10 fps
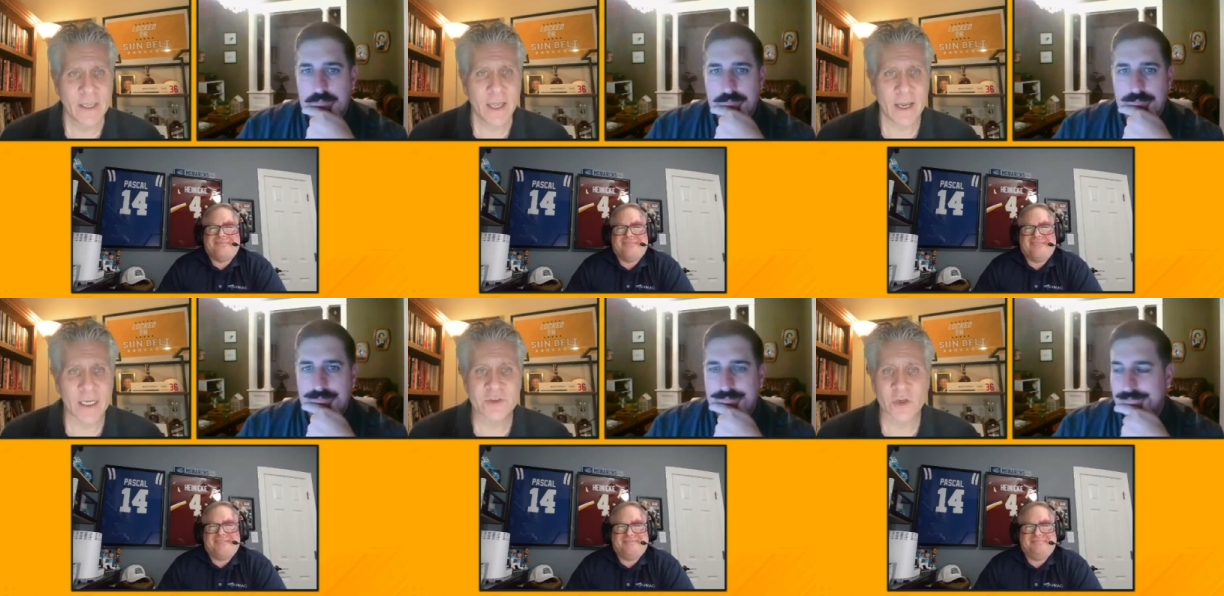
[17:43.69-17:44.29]
Speaker 1: Uh,
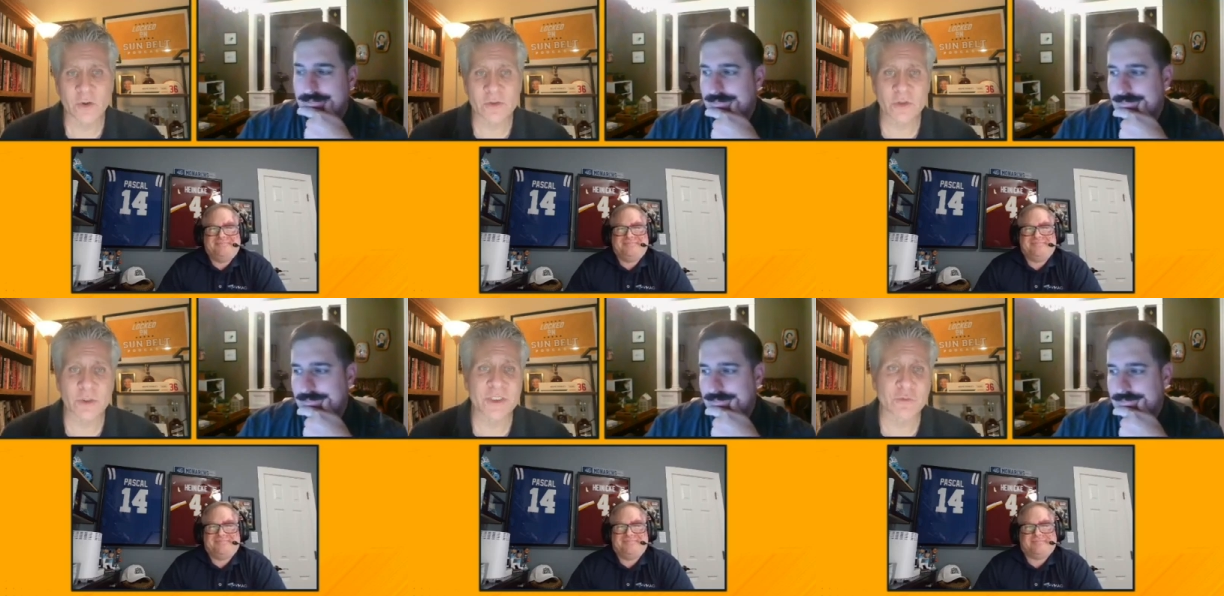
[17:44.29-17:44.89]
so, so
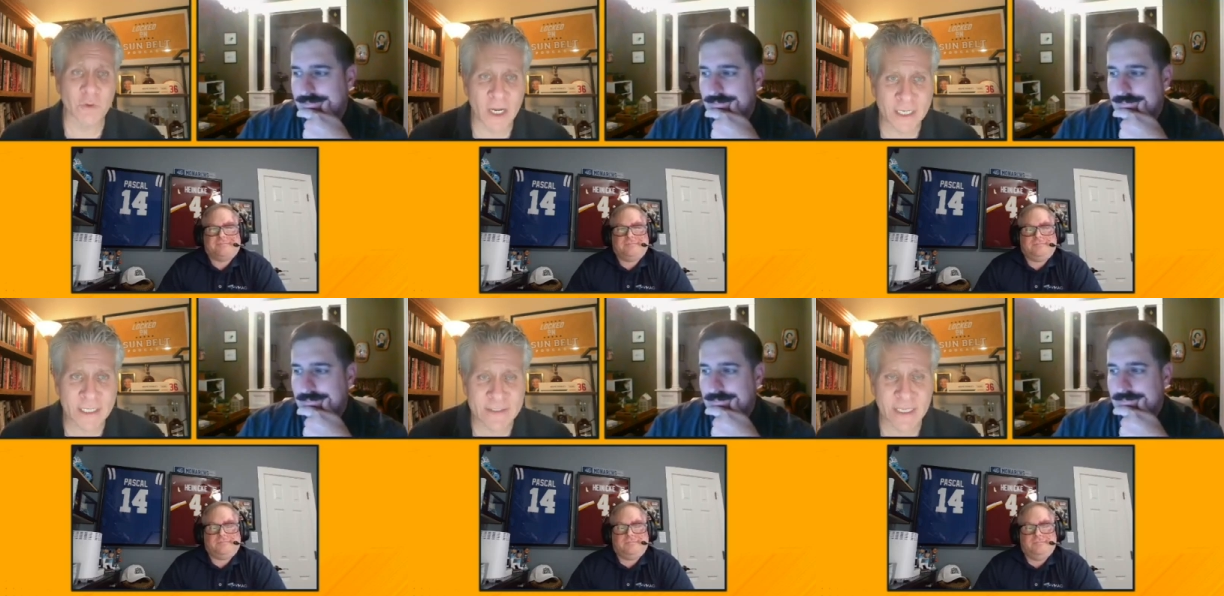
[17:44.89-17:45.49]
is he running?
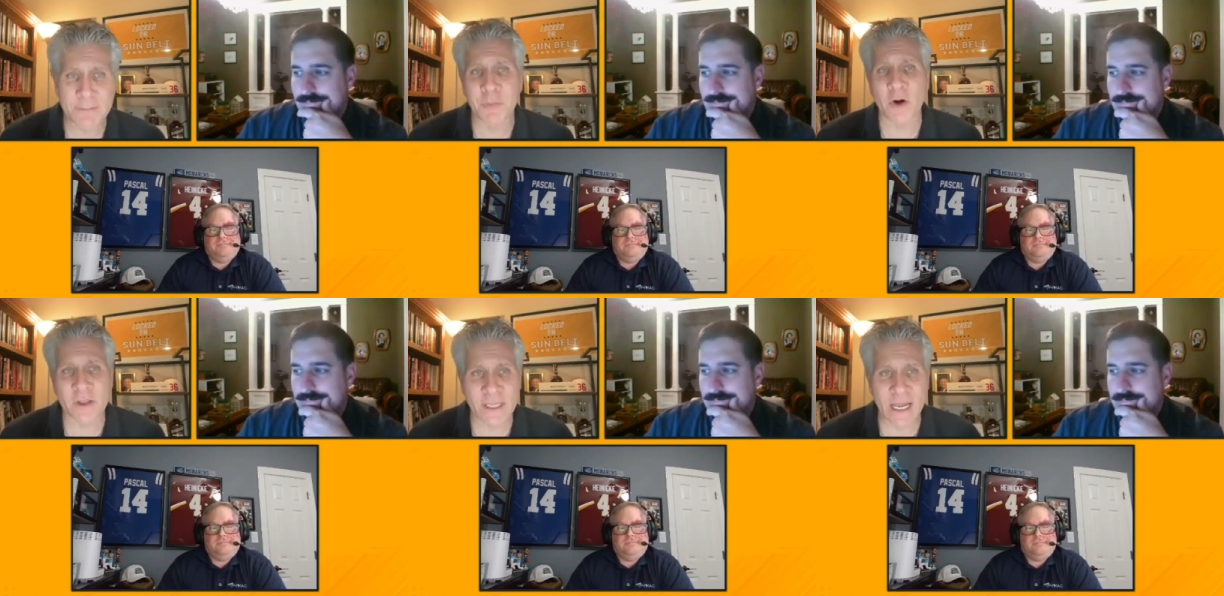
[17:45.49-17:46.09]
Is that part of
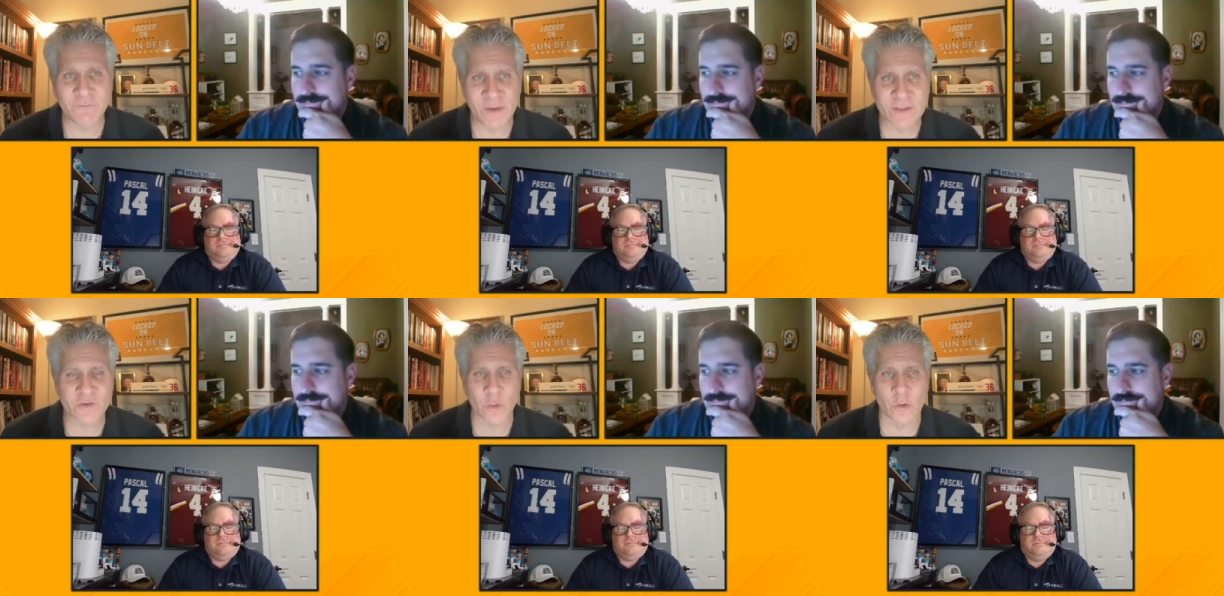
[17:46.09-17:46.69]
the offense,
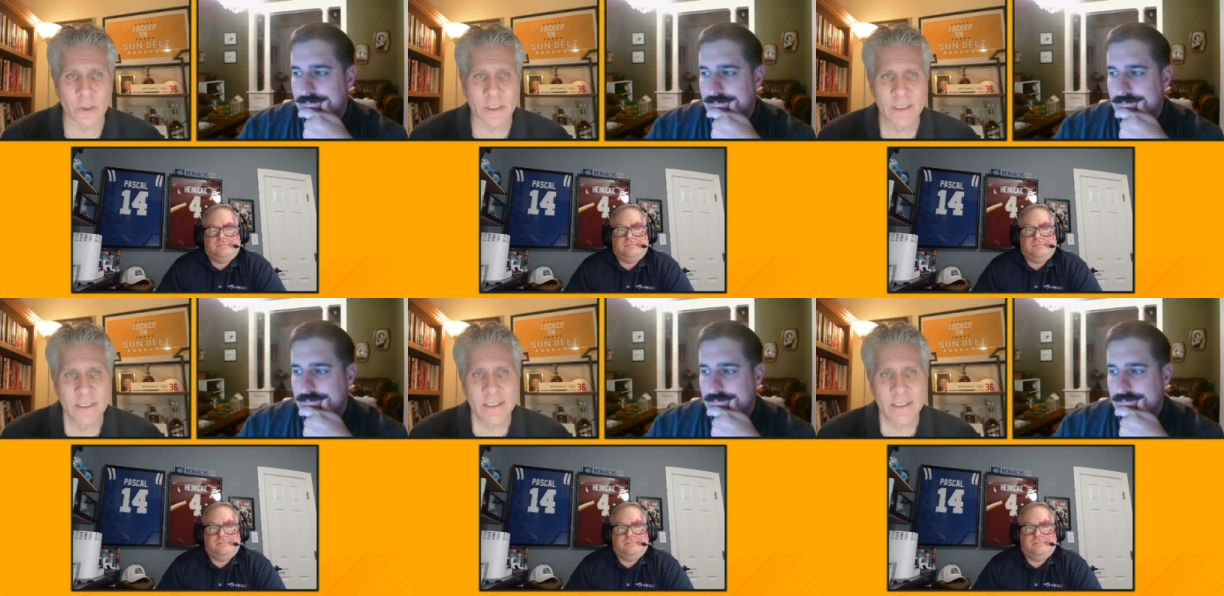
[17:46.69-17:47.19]
or